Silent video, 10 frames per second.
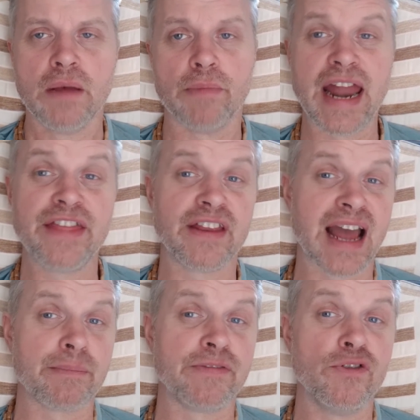But anything that
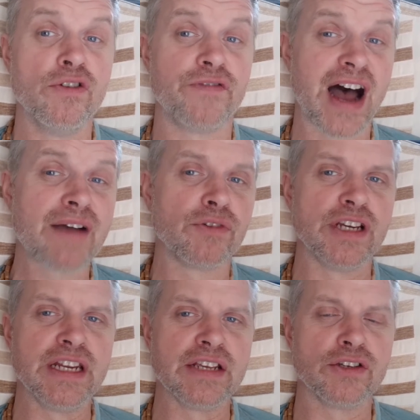happened before 500
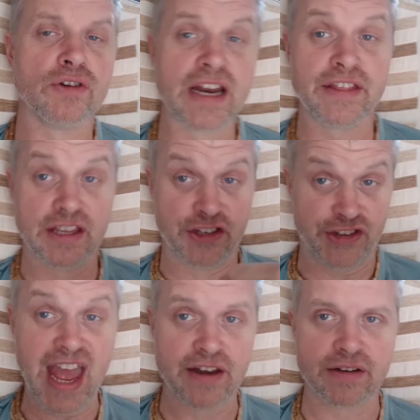years ago, anything
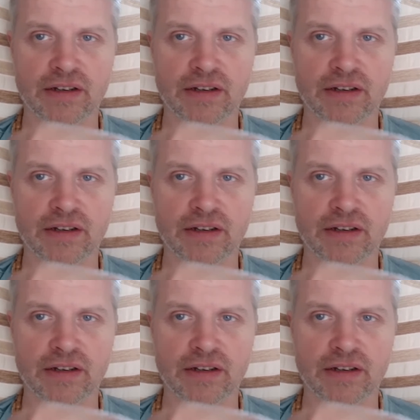said,